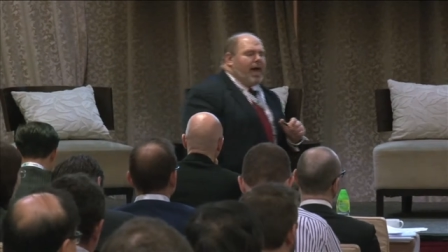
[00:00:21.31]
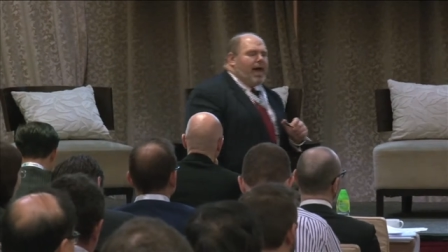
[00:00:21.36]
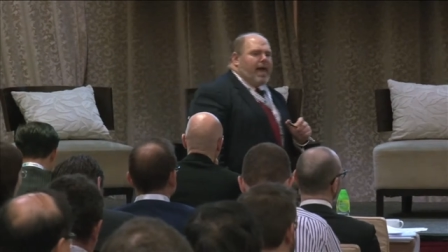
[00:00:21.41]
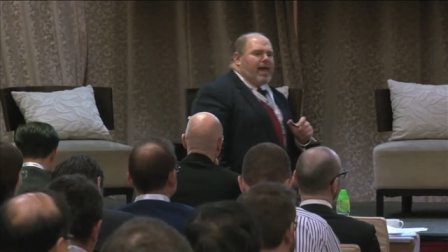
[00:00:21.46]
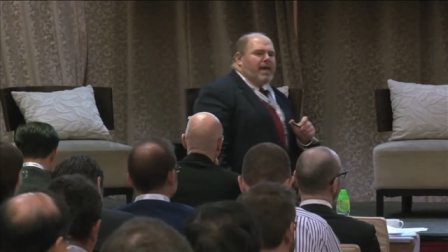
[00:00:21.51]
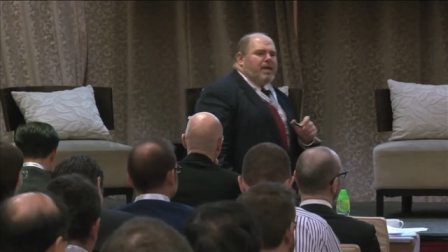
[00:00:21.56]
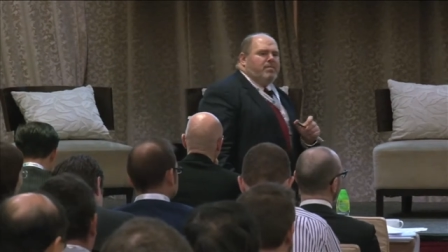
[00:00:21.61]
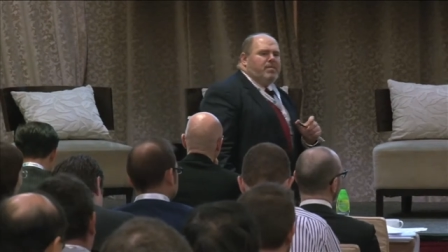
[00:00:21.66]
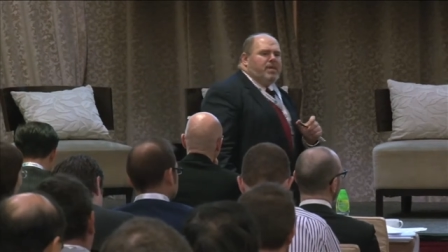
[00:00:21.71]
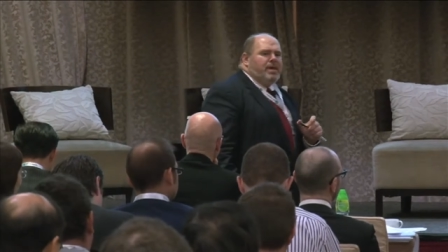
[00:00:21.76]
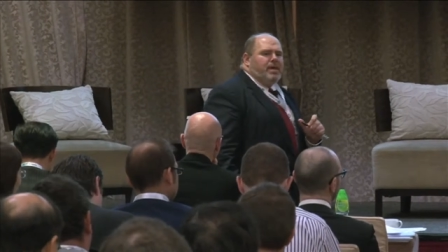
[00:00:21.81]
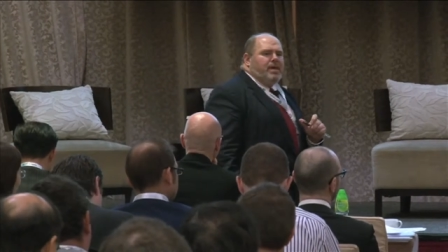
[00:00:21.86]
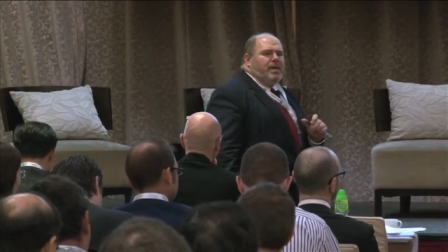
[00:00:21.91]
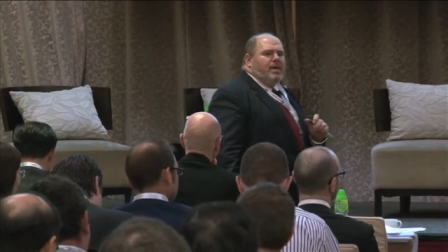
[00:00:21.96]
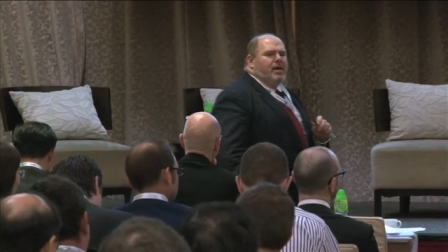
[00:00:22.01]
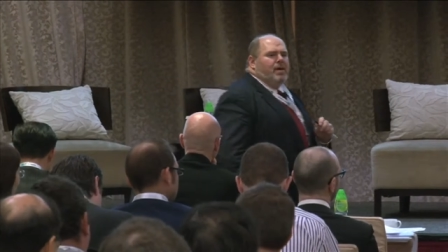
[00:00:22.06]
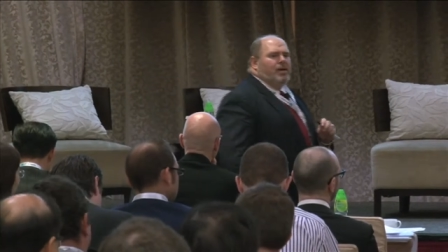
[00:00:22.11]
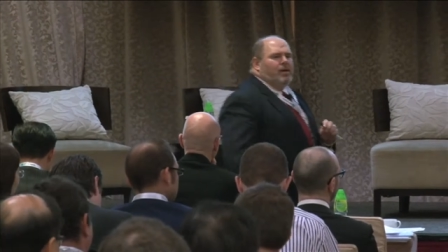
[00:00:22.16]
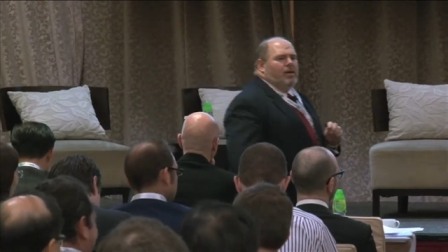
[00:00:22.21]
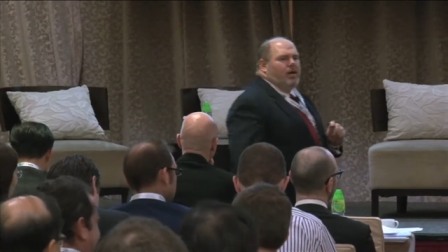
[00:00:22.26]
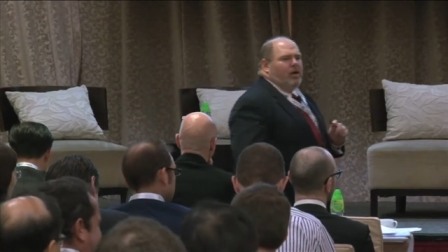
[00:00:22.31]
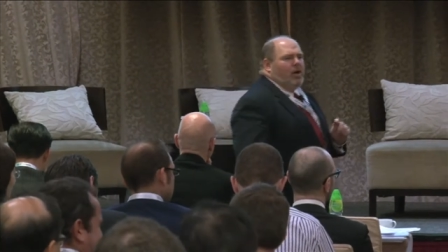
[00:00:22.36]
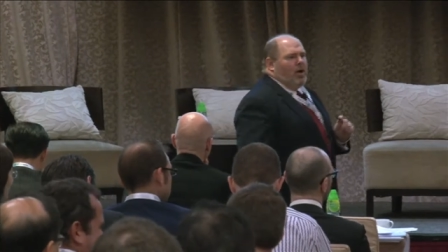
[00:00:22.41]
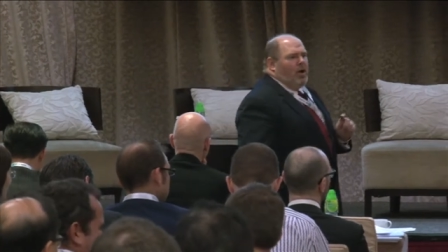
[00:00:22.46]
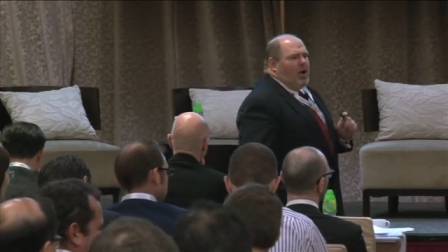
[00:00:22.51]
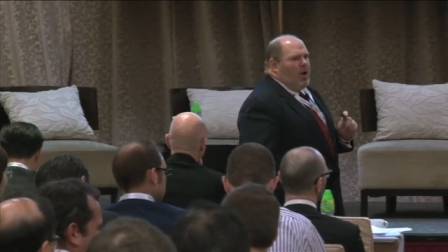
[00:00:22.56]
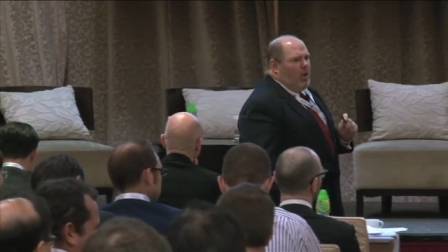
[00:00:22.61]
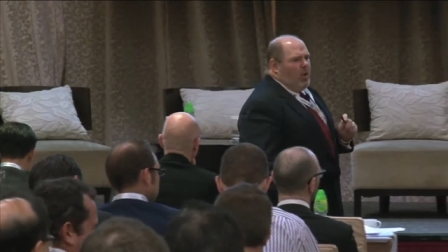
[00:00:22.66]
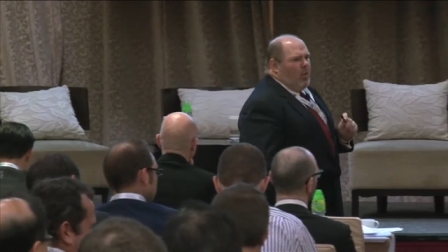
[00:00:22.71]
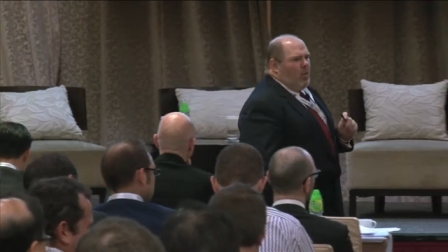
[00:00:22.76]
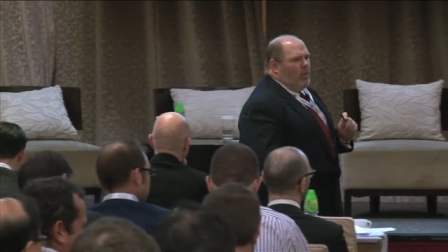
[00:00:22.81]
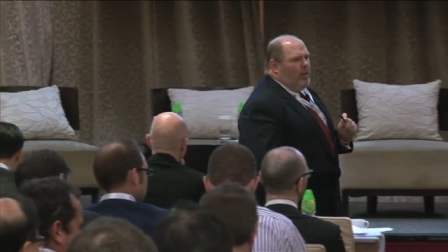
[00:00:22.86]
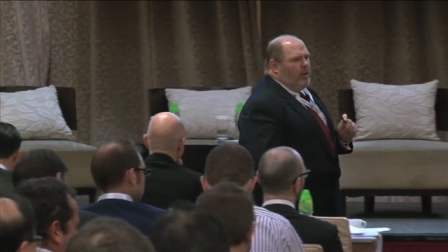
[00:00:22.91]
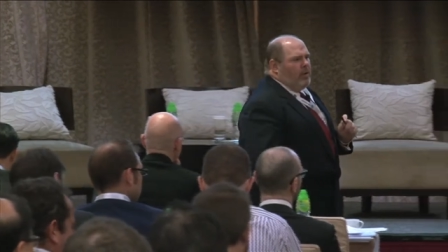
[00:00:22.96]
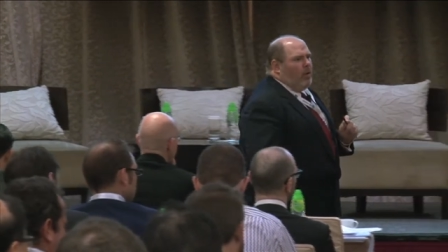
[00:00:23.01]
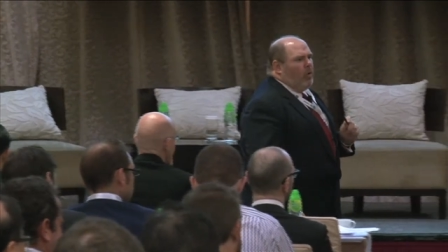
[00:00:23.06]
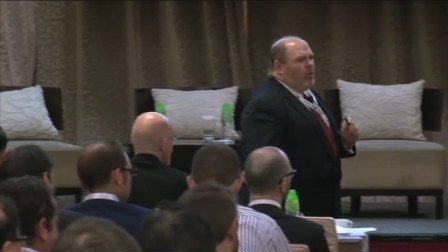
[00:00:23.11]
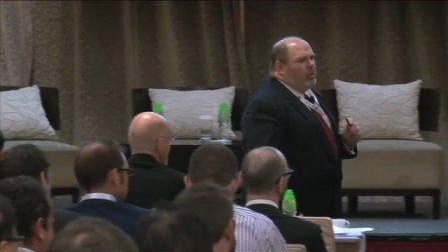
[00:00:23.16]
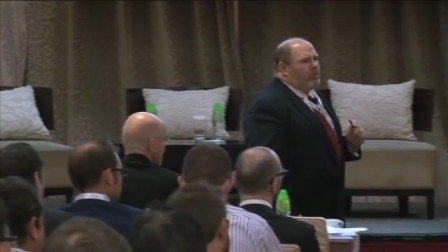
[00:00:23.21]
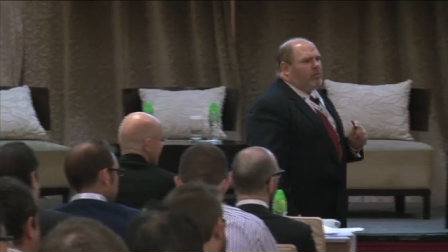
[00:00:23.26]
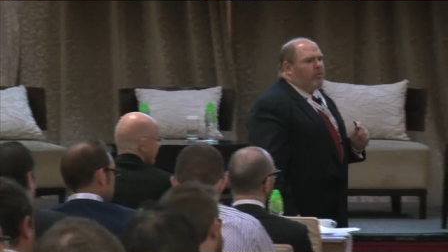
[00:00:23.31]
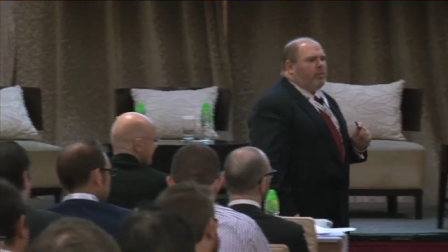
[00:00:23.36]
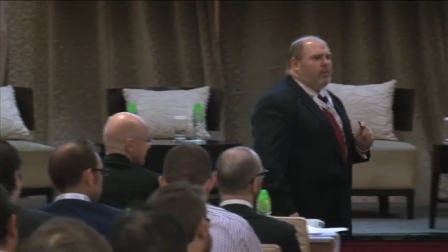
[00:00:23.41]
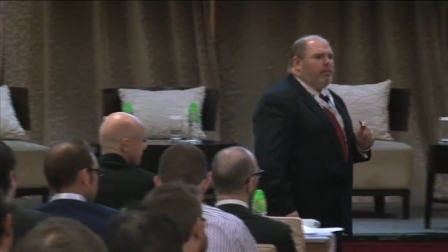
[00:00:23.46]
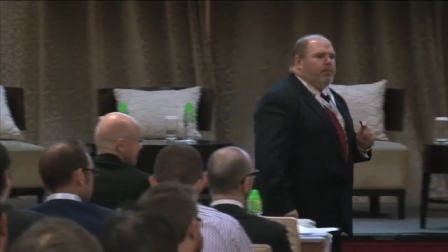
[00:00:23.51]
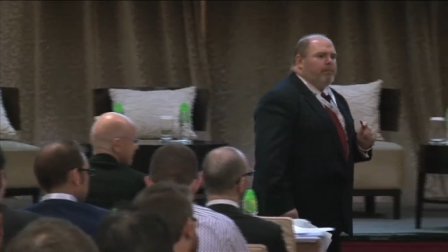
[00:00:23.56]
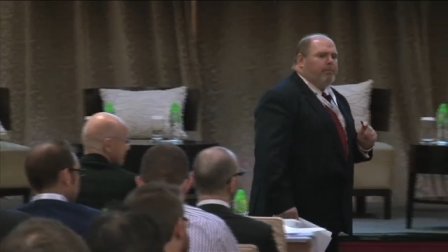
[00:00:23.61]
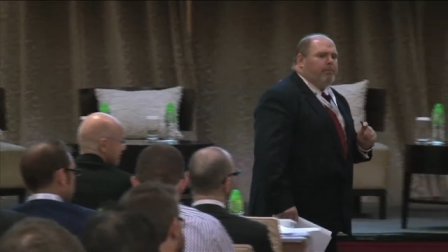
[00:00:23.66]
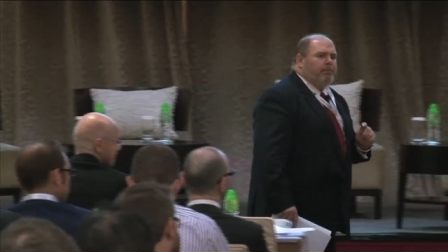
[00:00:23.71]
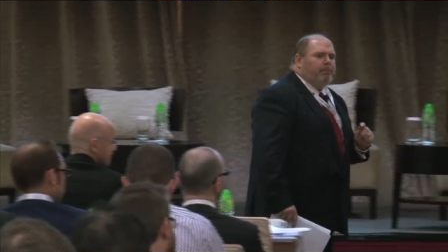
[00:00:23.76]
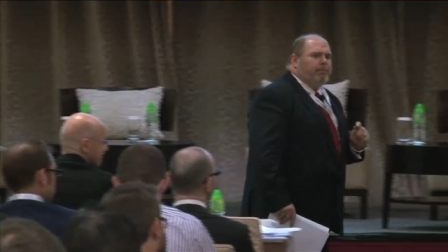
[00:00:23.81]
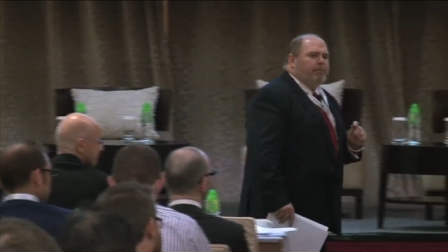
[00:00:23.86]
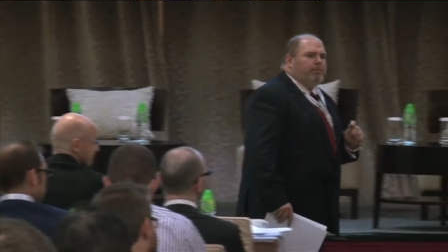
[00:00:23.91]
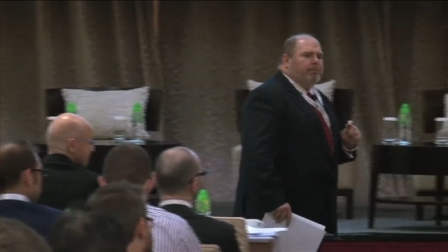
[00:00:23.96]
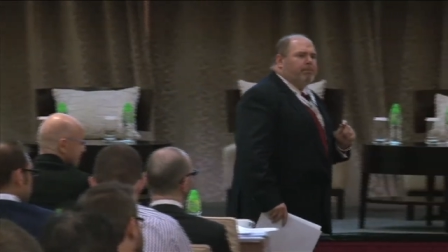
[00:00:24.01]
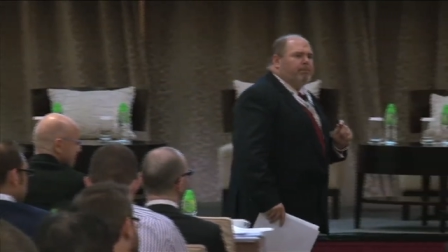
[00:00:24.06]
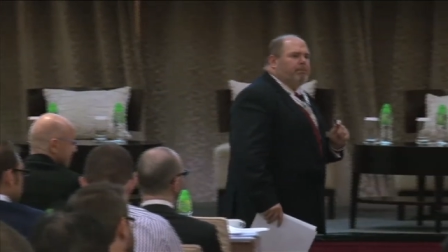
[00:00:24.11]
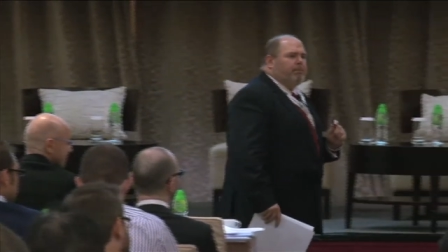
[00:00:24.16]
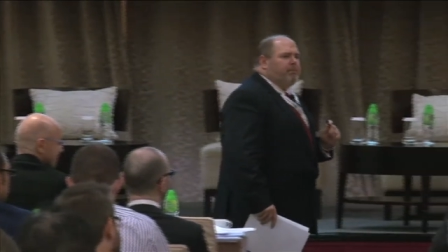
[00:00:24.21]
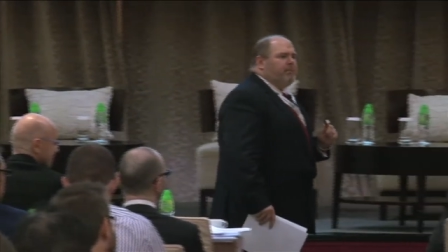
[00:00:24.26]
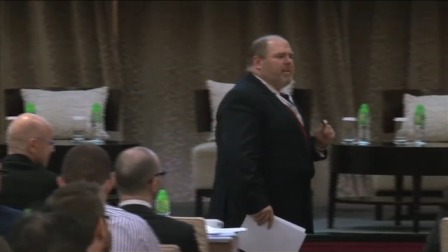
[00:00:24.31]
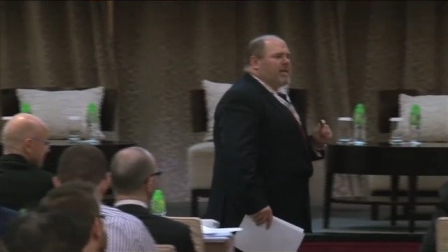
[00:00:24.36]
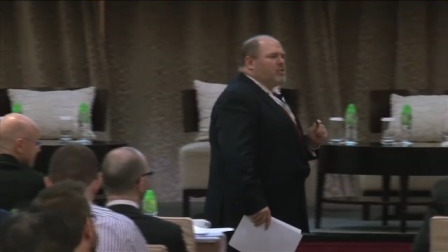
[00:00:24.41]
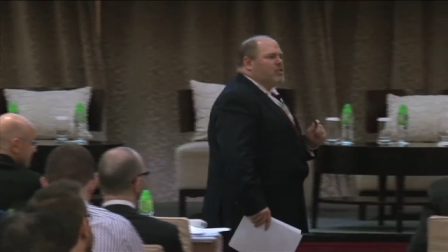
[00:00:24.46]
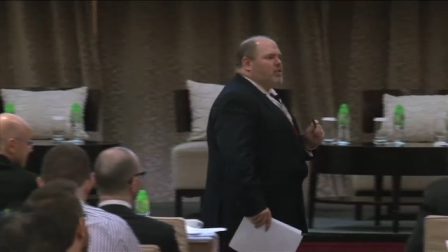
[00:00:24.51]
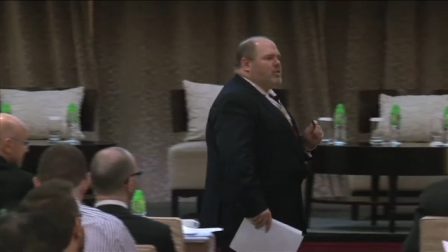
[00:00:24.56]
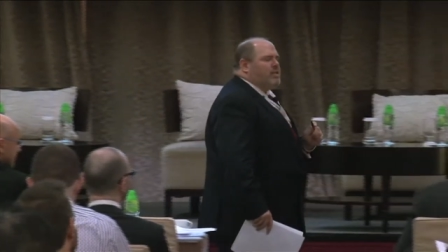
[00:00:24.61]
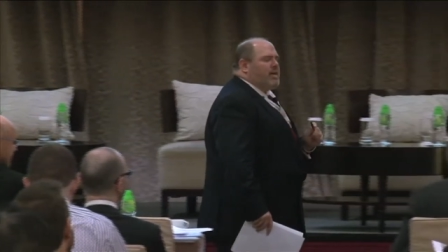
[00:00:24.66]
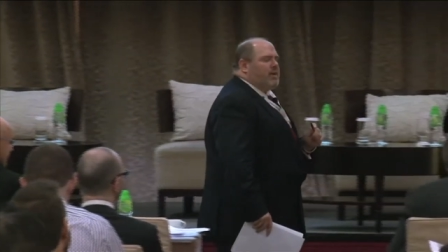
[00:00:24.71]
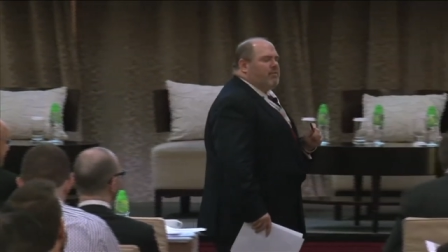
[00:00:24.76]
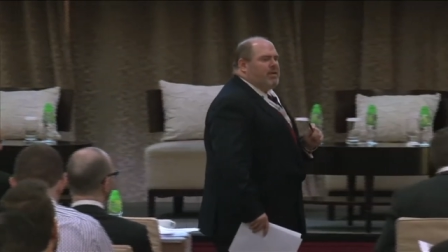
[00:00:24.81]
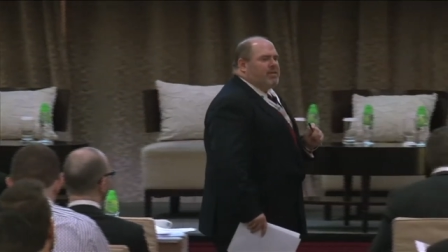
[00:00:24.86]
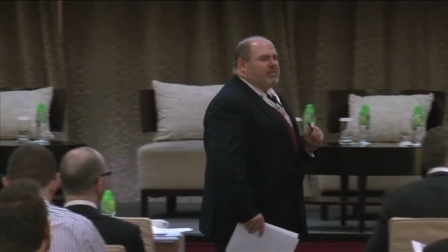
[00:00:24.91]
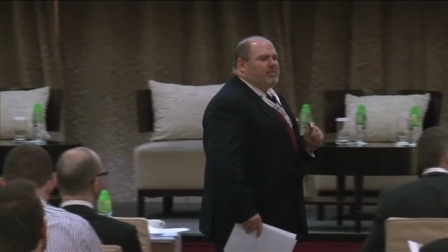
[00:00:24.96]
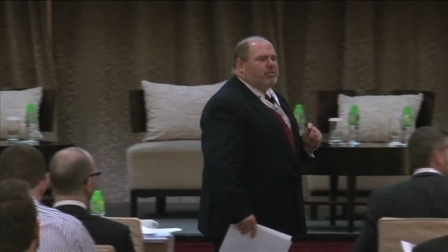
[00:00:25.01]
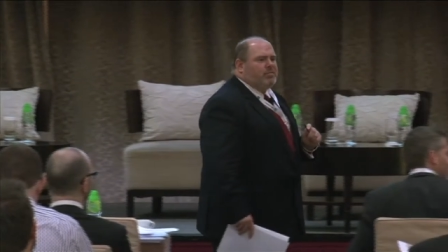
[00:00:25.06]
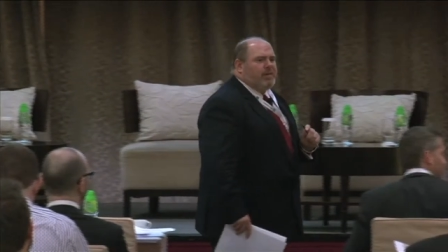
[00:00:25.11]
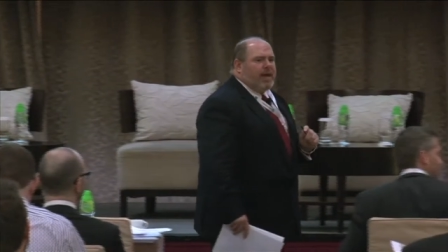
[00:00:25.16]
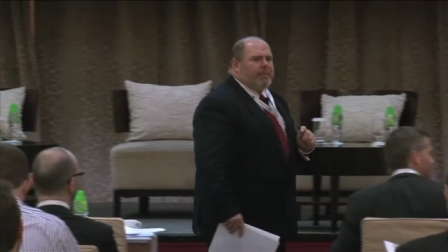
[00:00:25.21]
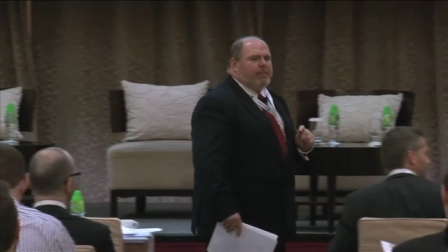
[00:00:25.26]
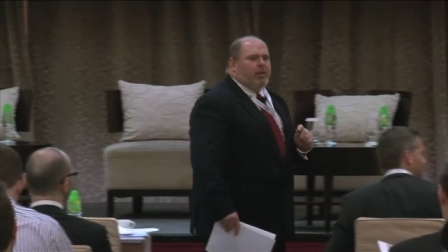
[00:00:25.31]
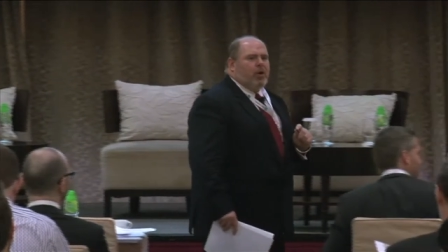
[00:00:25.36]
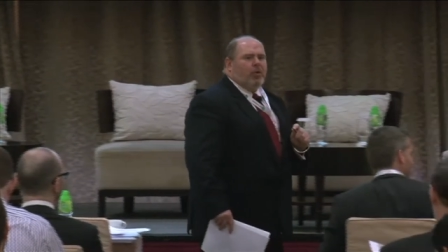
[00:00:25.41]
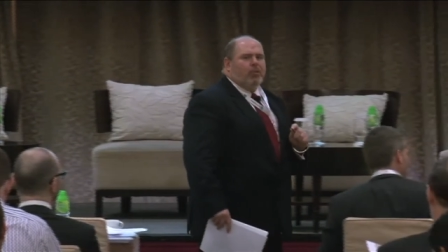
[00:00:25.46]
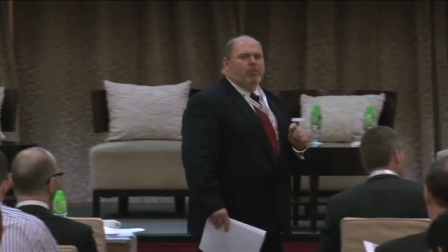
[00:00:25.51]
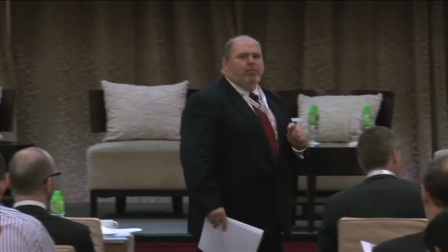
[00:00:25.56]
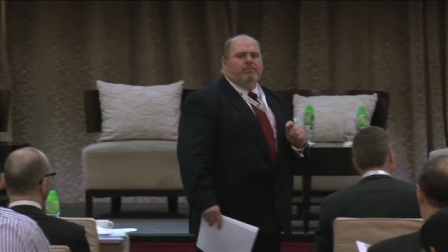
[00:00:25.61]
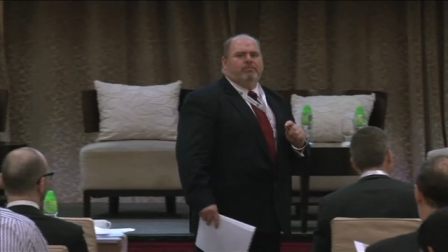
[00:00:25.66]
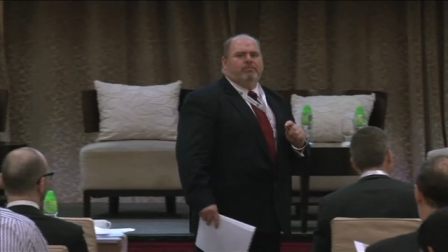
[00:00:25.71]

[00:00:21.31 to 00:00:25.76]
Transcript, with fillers: Amy Wendholt, managing director of APCO.